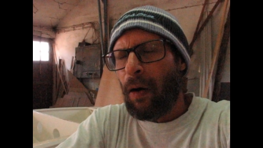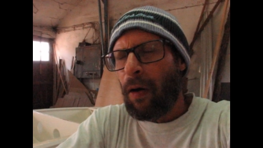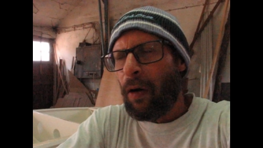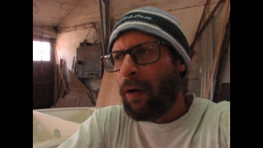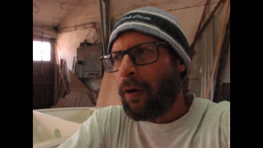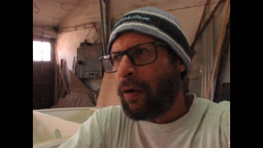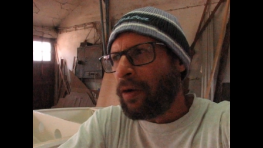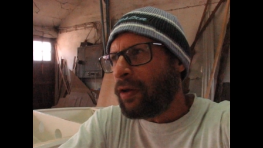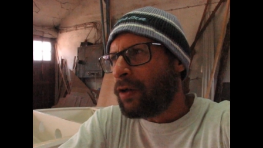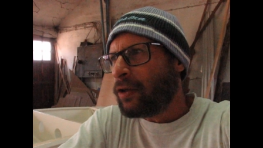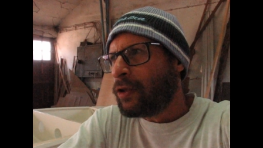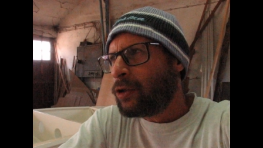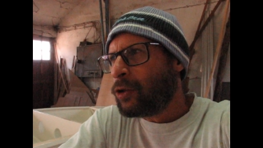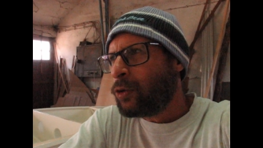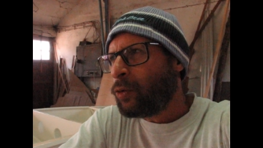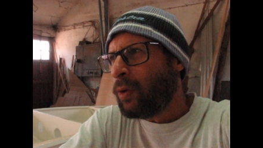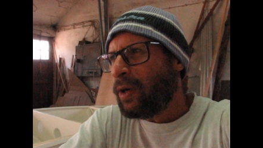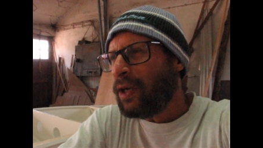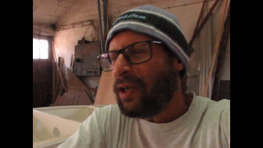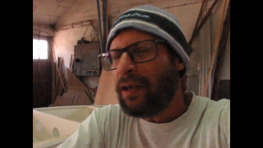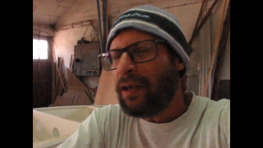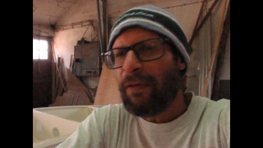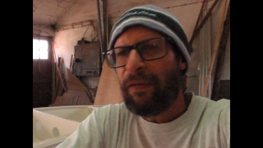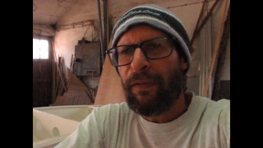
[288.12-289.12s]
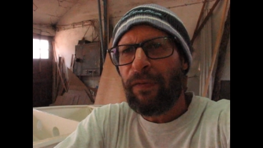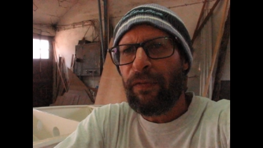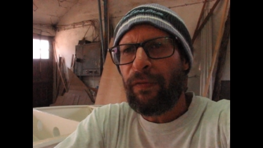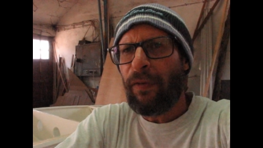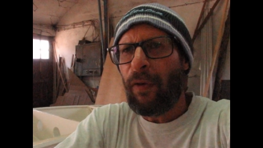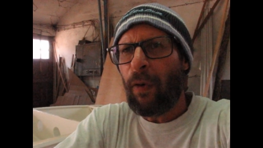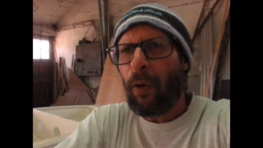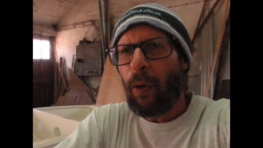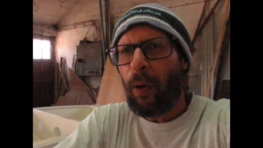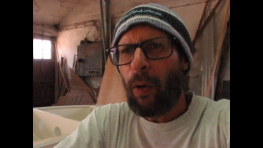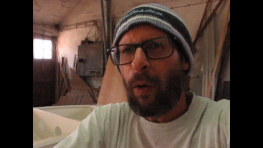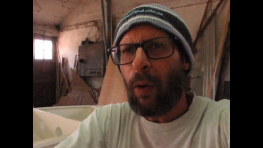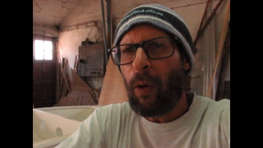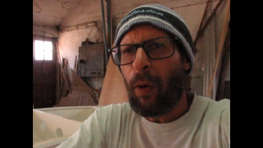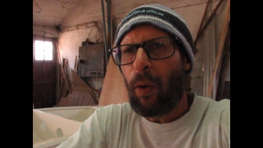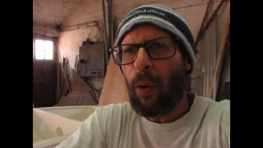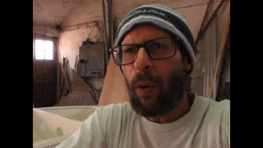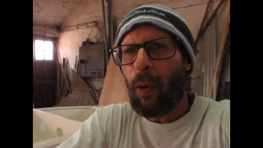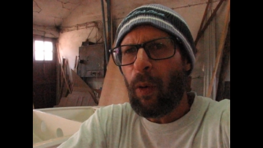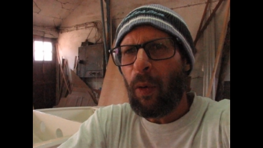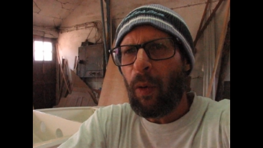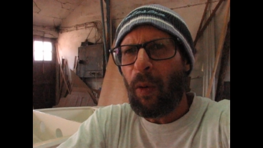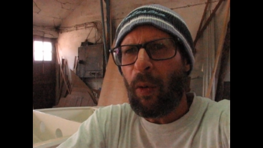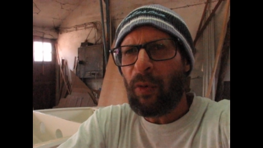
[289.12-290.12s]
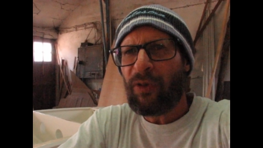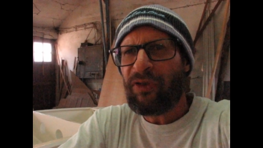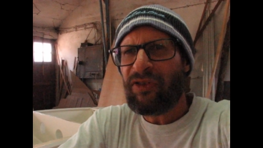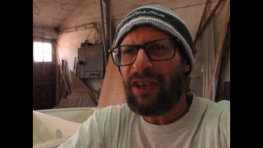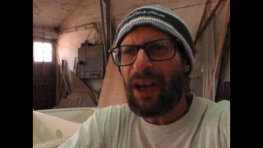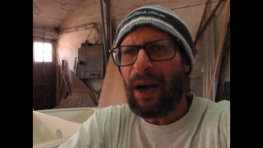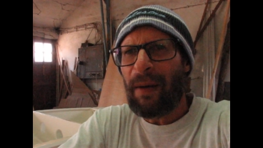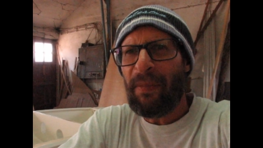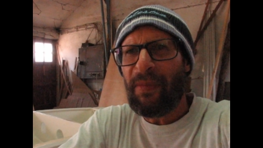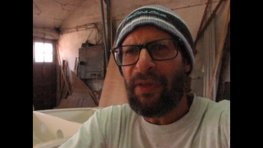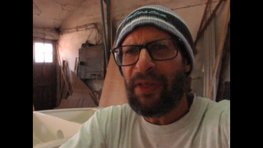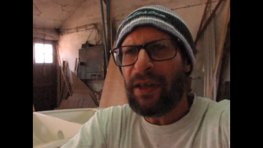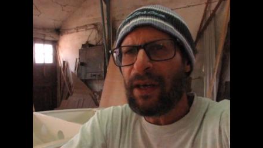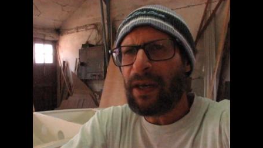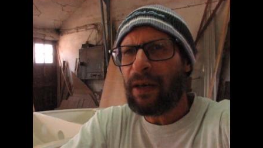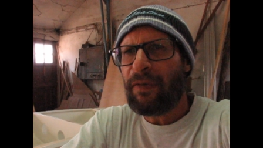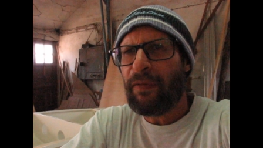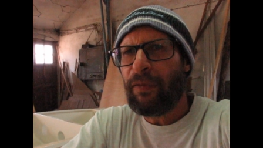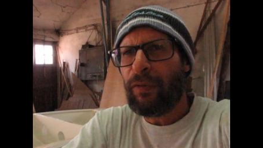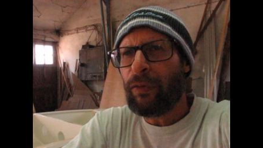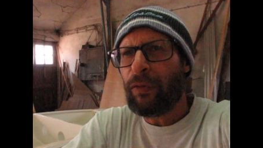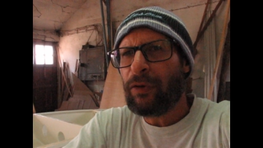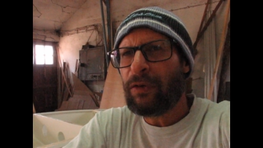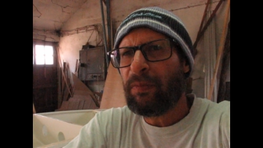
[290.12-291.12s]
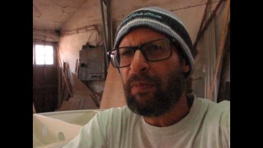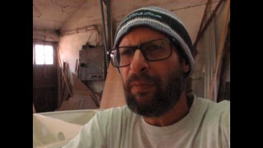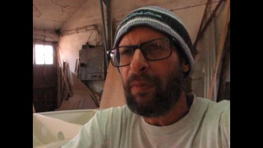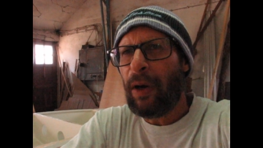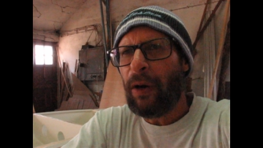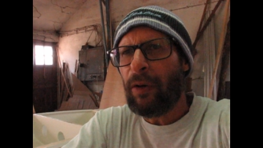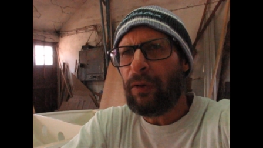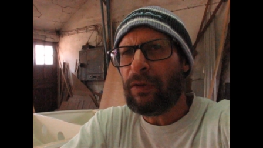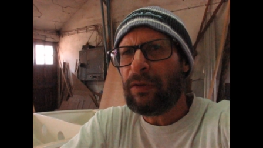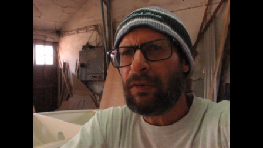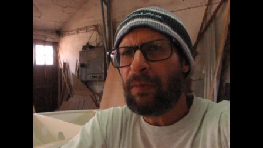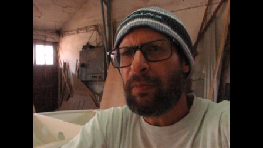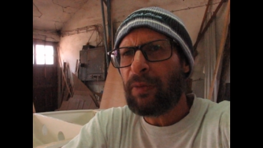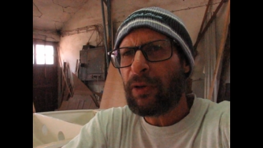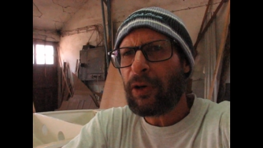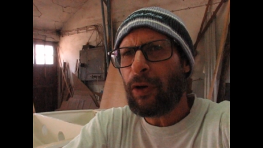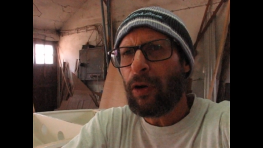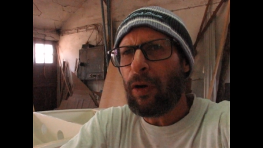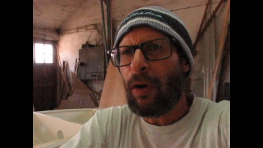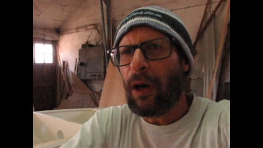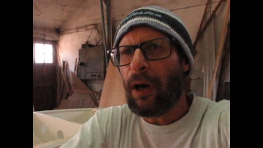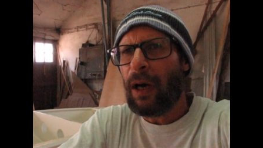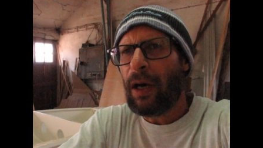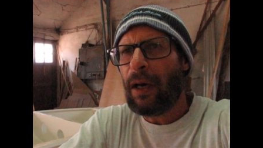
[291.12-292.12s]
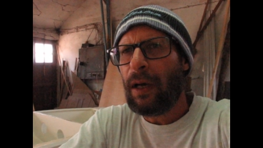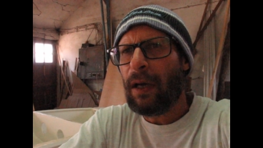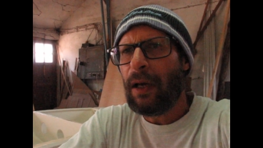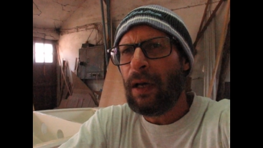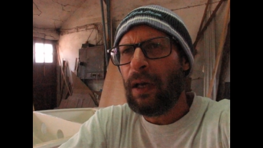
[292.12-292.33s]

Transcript: on a 24 something foot boat proa